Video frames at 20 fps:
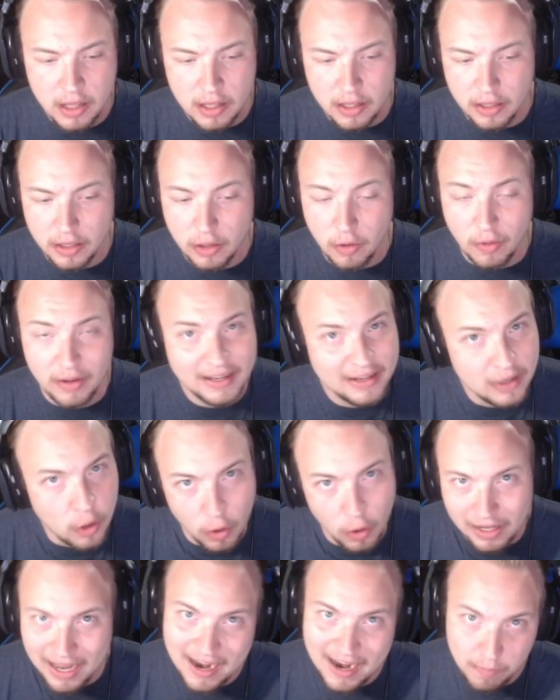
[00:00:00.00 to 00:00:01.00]
You know, I know a
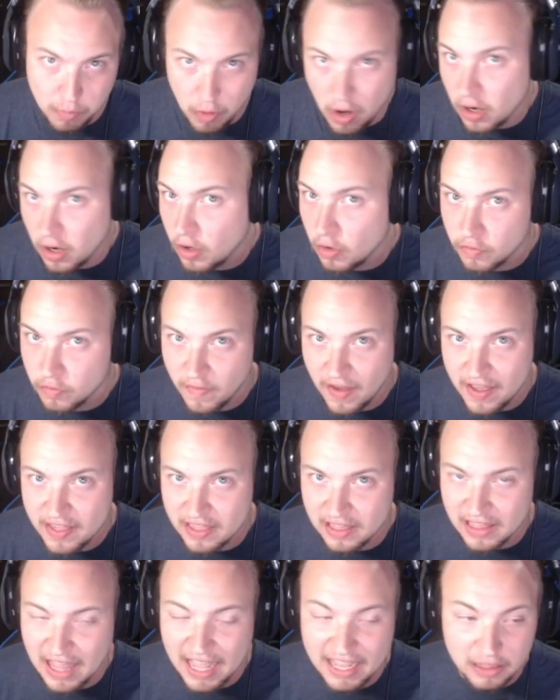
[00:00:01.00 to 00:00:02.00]
lot of Broncos fans
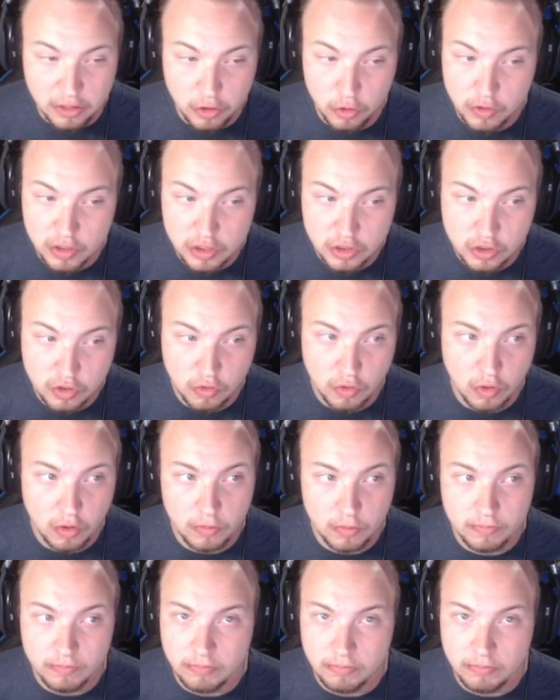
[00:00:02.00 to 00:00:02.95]
like Lucas Krull.